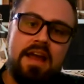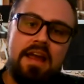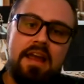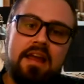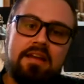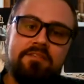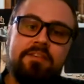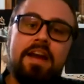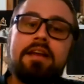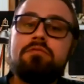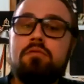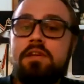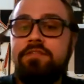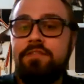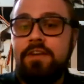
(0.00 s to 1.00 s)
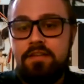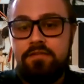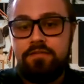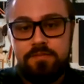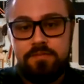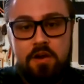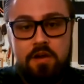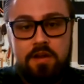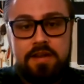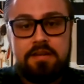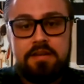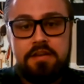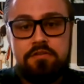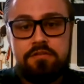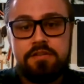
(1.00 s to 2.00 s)
In fact, what we found from
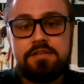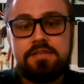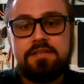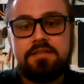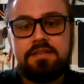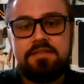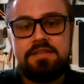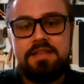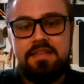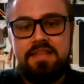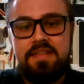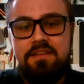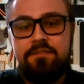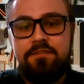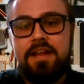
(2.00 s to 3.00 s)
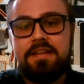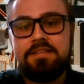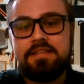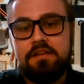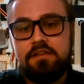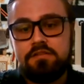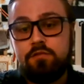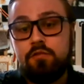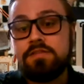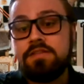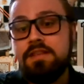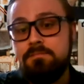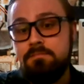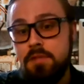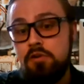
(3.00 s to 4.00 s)
talking to users is that they find Salesforce
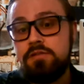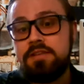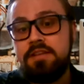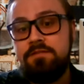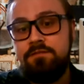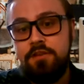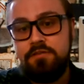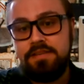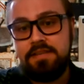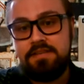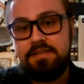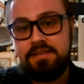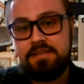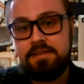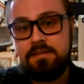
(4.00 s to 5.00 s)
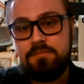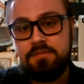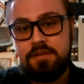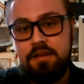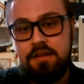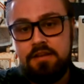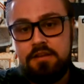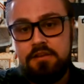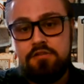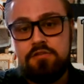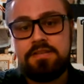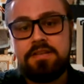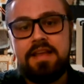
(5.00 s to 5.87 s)
the most confusing system to use,